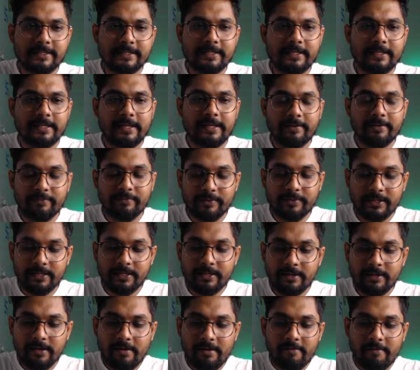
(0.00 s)
see if
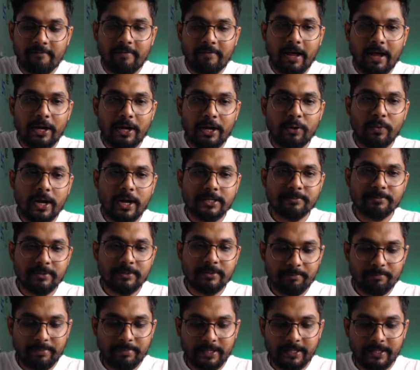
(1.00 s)
the value has
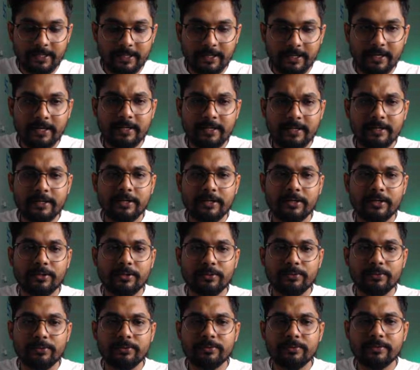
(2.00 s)
been printed
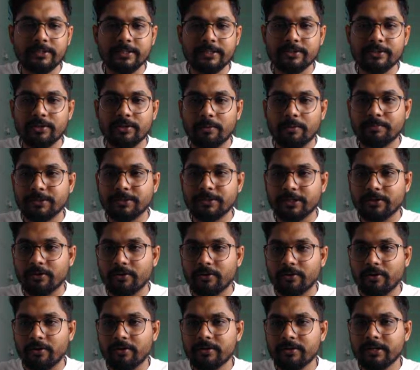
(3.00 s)
to this object
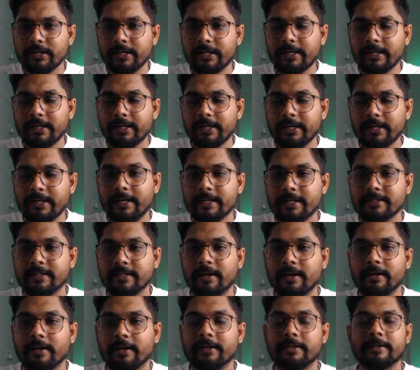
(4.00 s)
or not. Let's
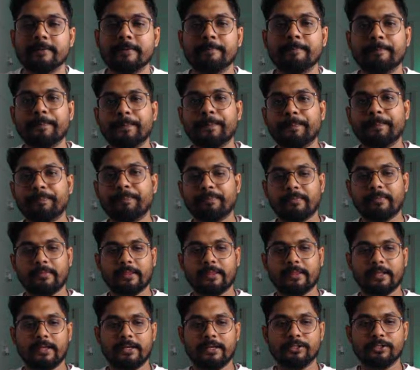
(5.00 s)
run it.
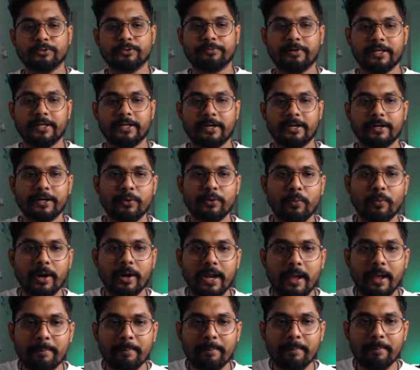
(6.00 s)
So if I run it,
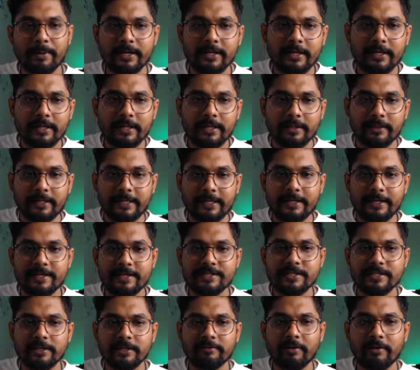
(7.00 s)
what happened? The
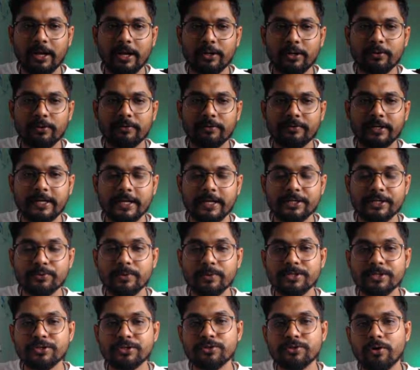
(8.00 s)
initial value of the
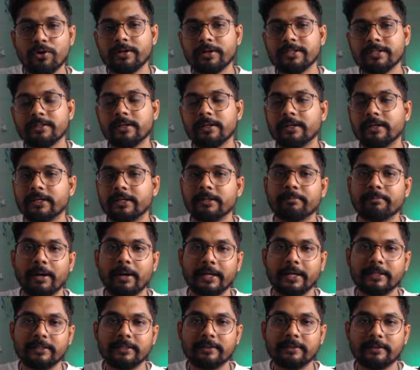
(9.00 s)
text was John is learning
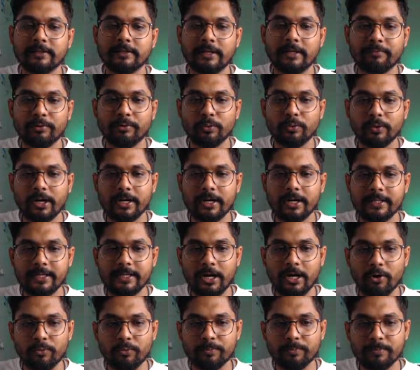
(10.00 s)
Python. If you look at
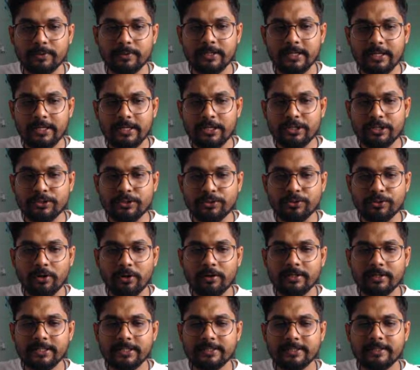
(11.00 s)
the output,
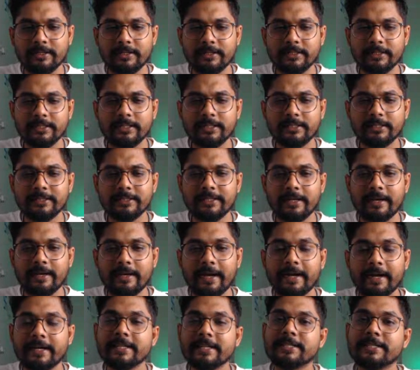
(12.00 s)
John is learning the
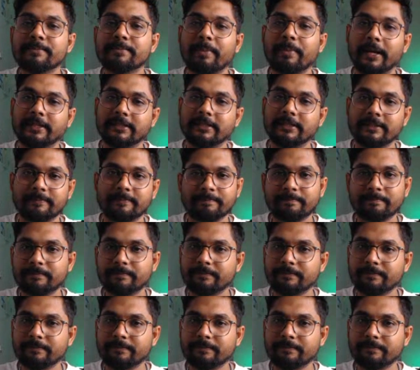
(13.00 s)
latest Python.